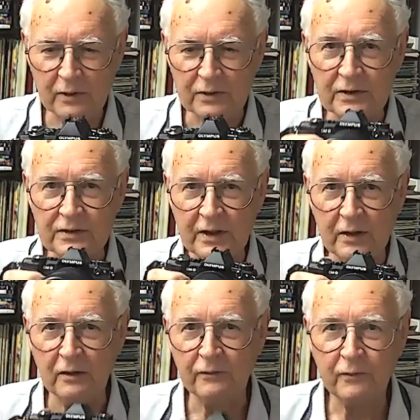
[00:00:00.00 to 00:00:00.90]
And since then,
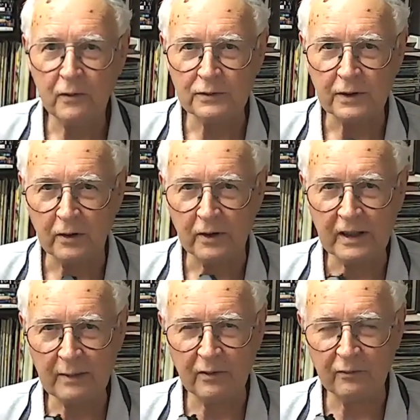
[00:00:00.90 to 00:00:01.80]
I've also got a
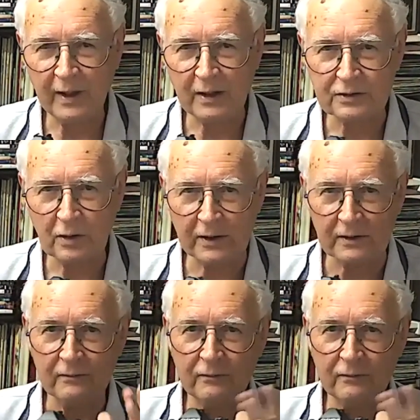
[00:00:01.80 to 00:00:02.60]
couple of Panasonic